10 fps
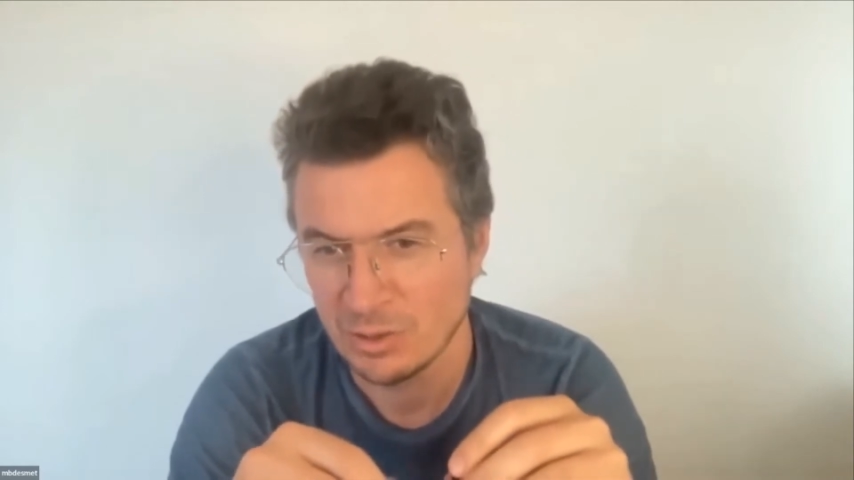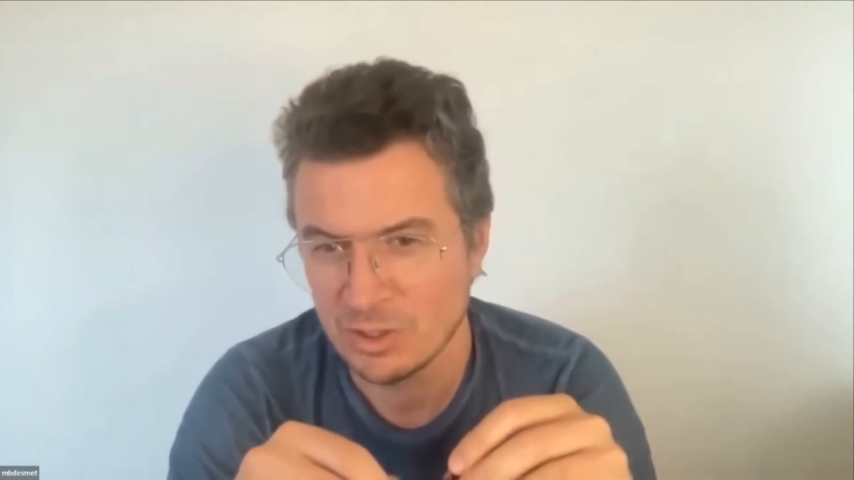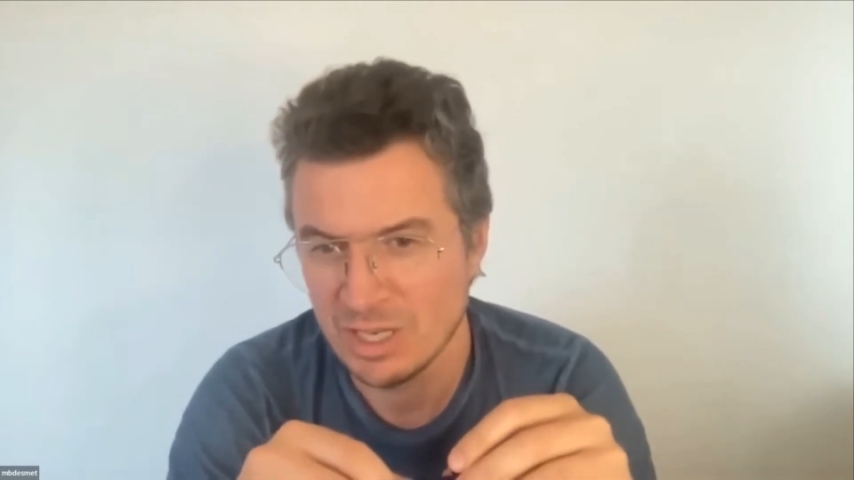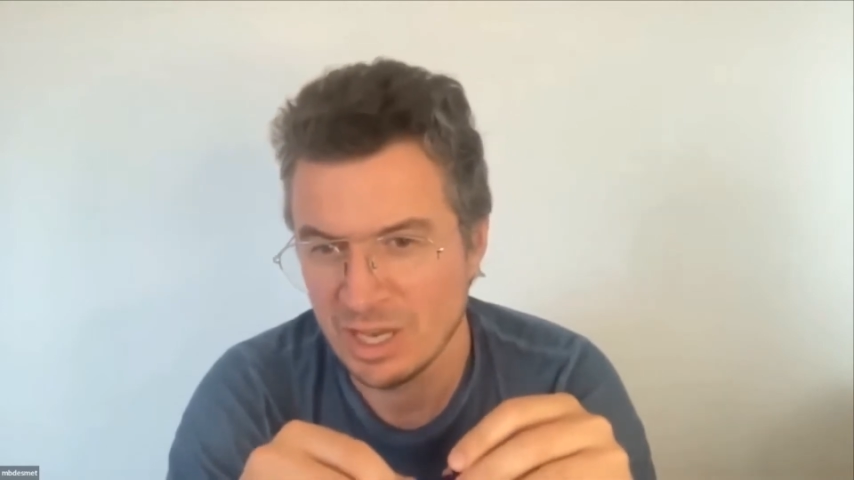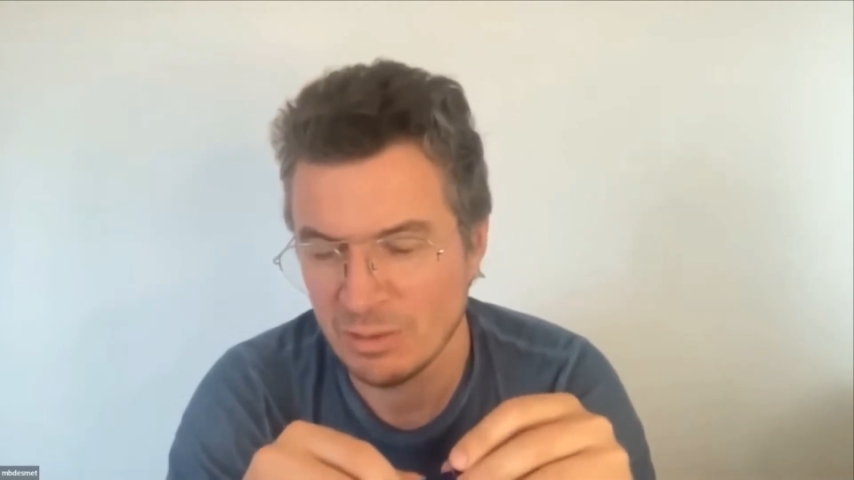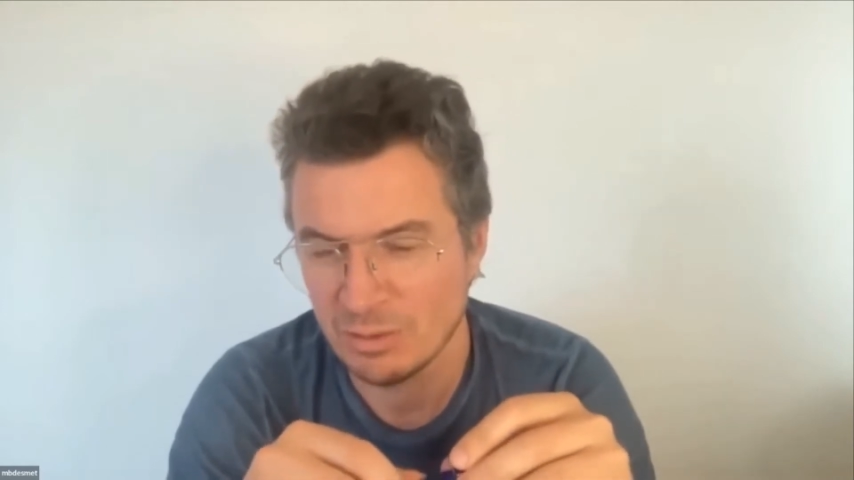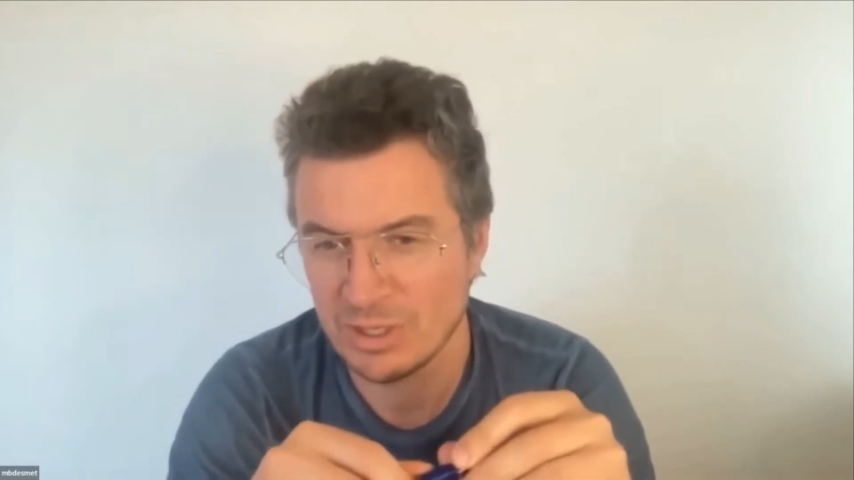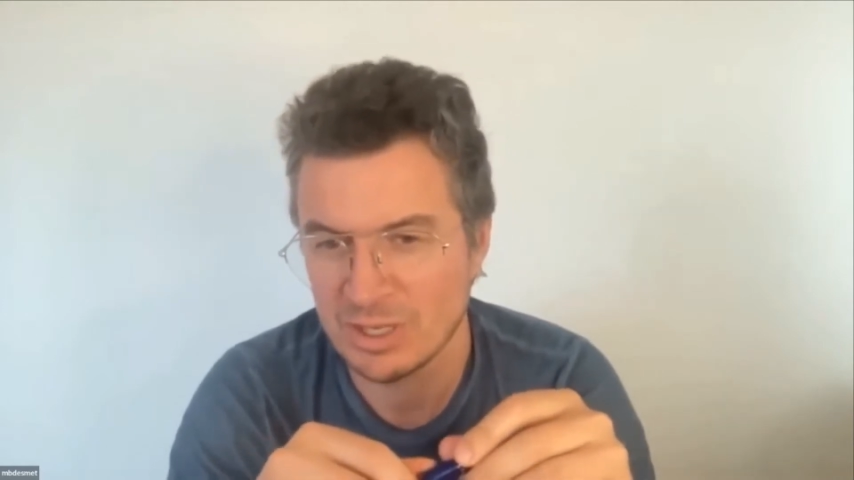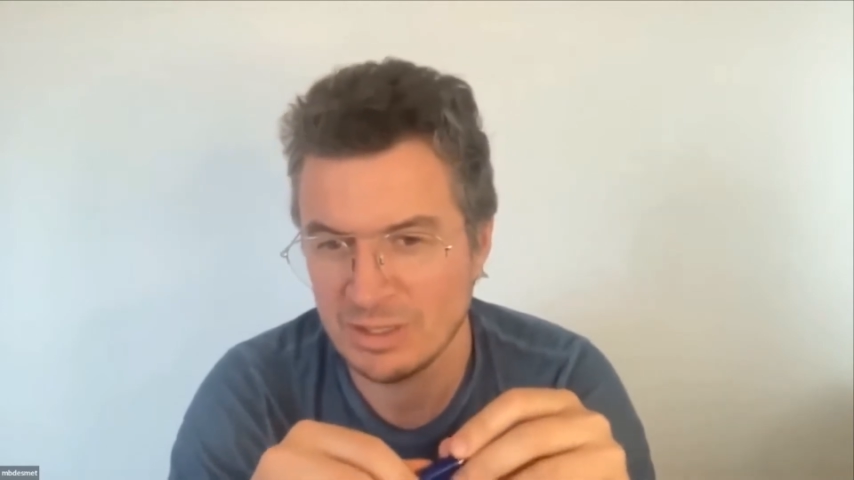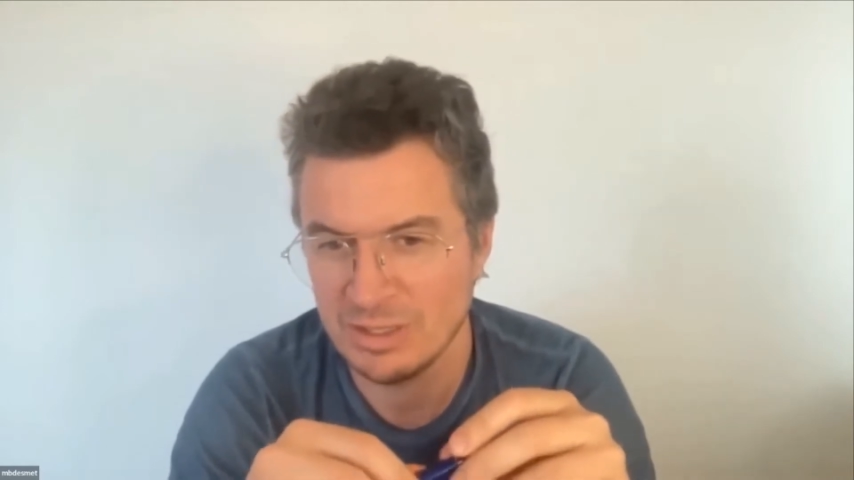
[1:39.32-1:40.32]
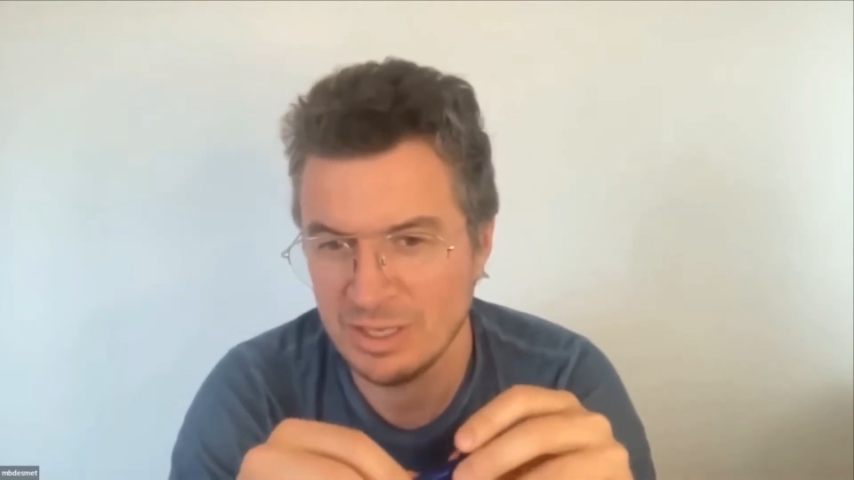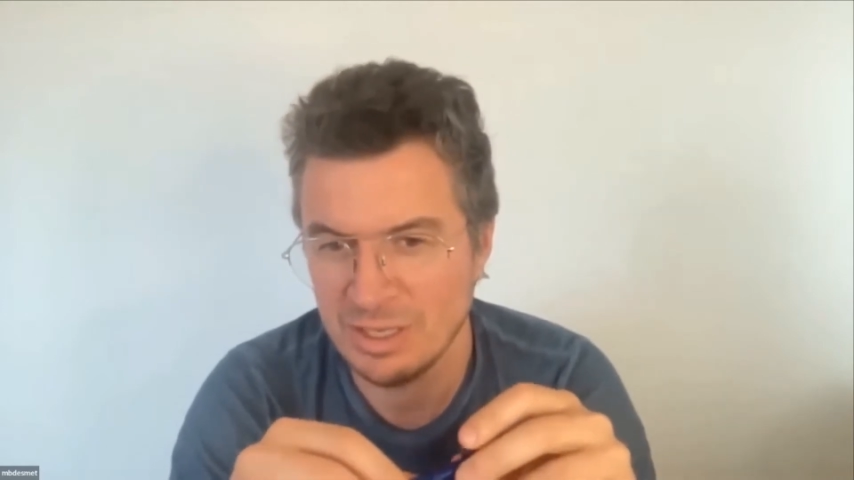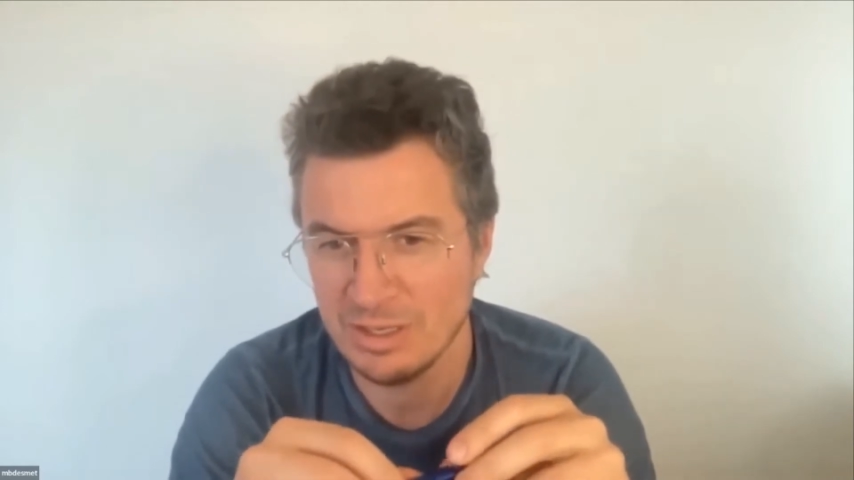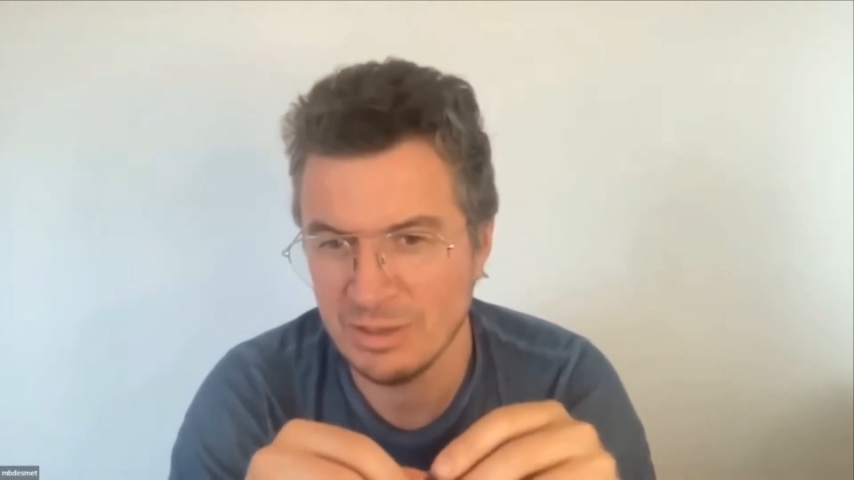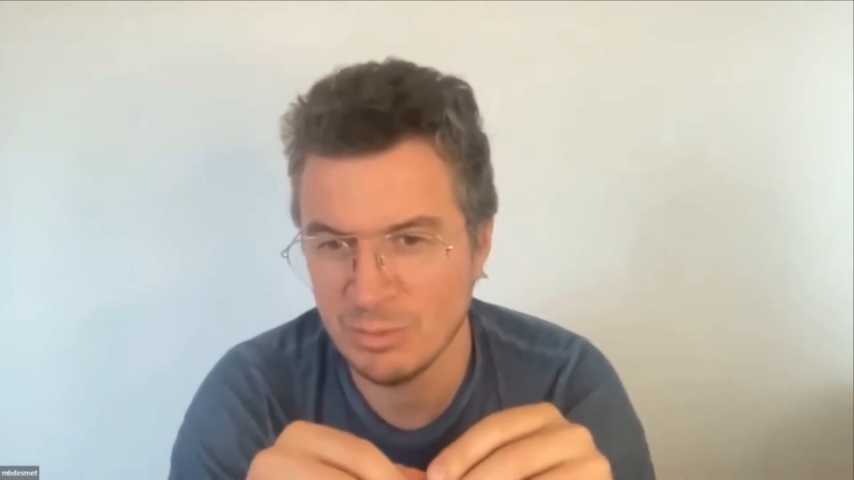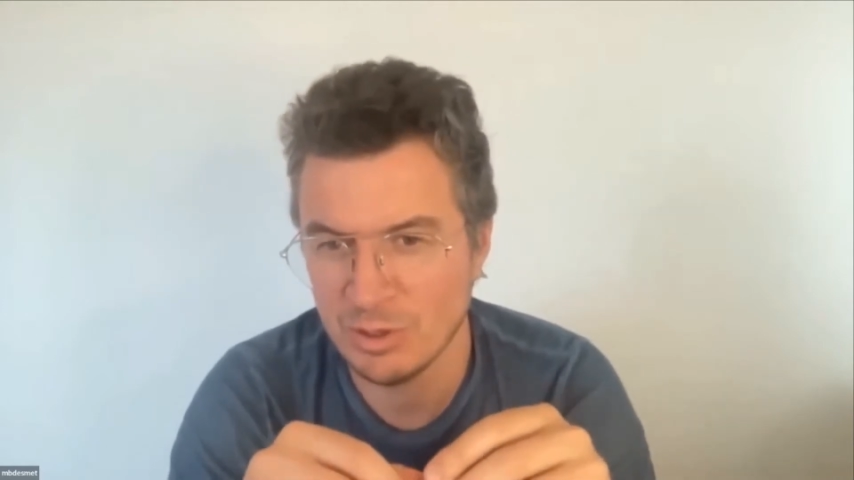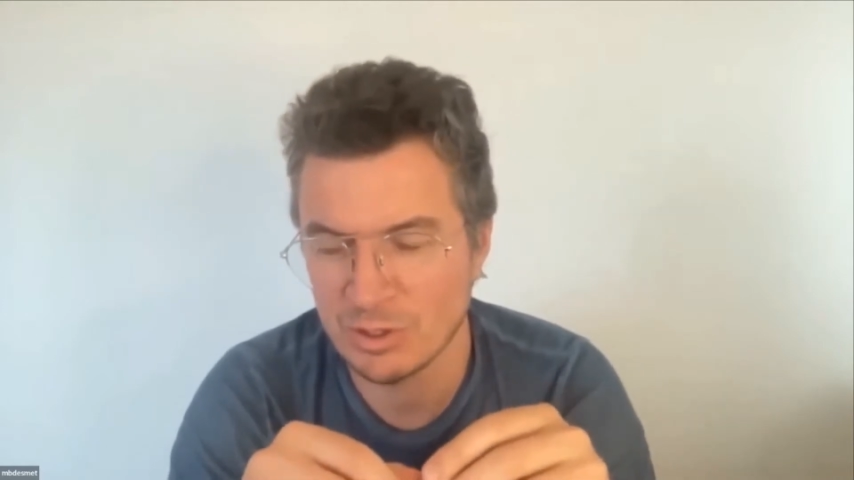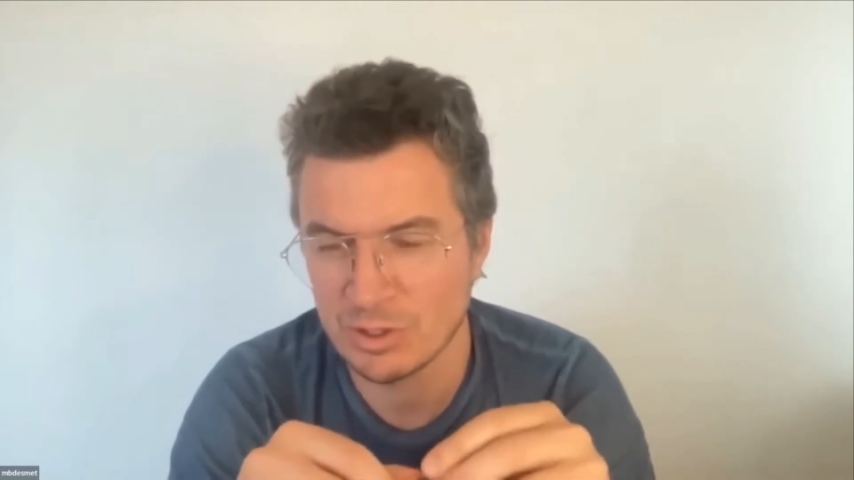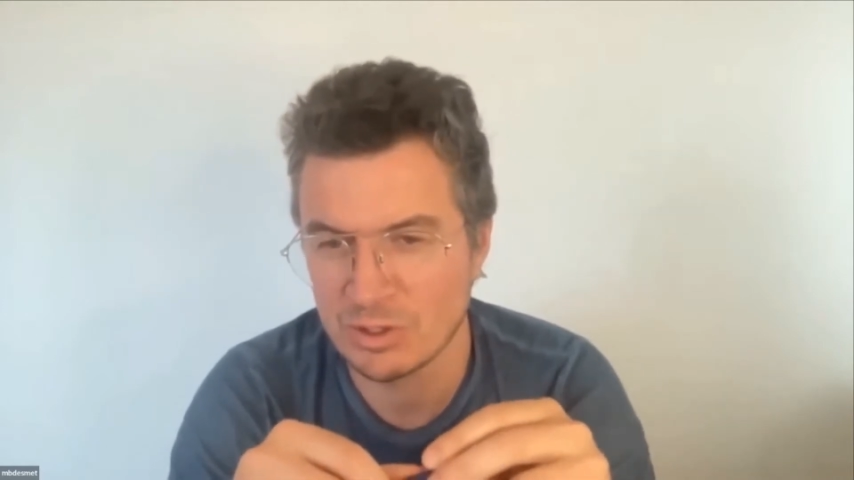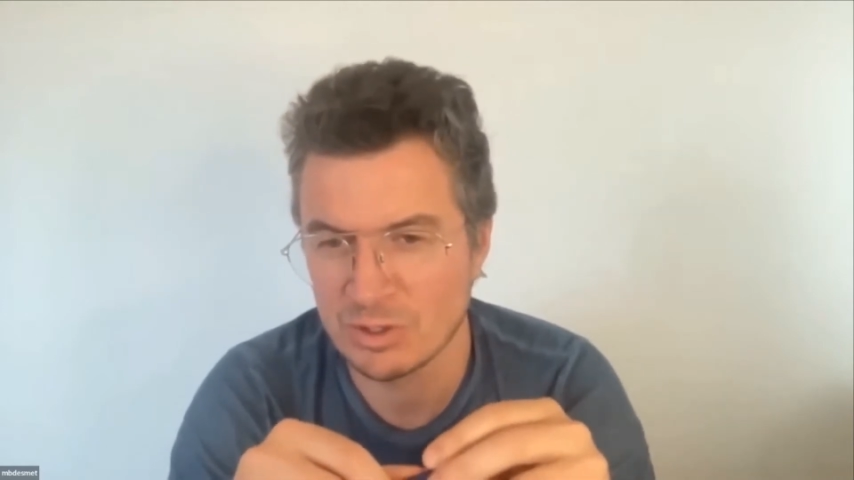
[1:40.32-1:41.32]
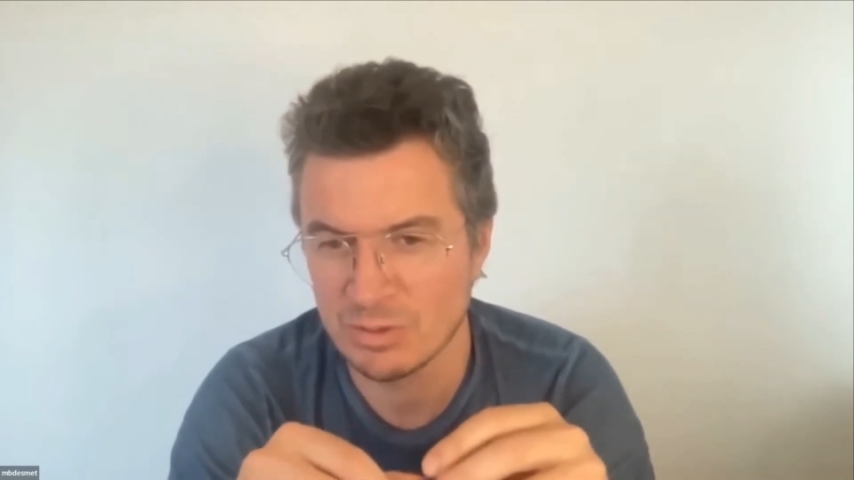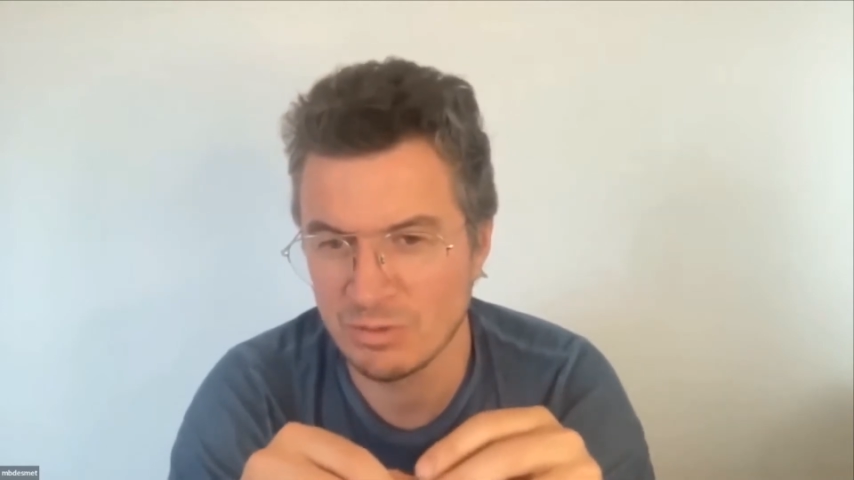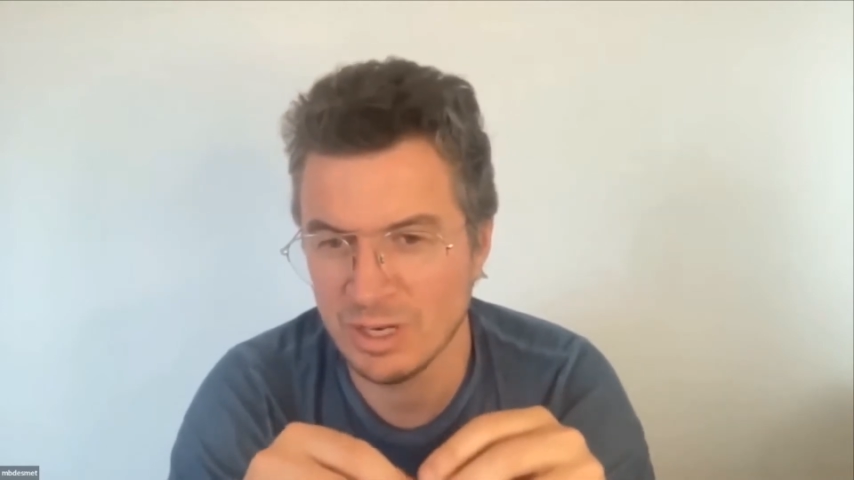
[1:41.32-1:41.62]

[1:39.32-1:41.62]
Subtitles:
you see how this idea emerges